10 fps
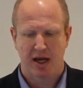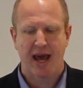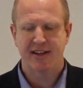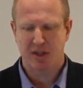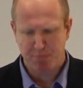
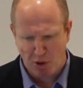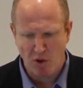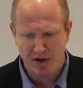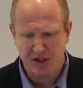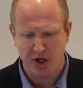and it's
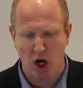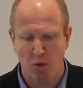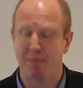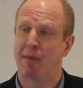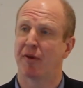important to know
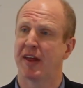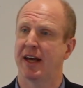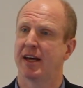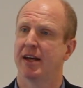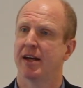what people
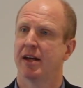think.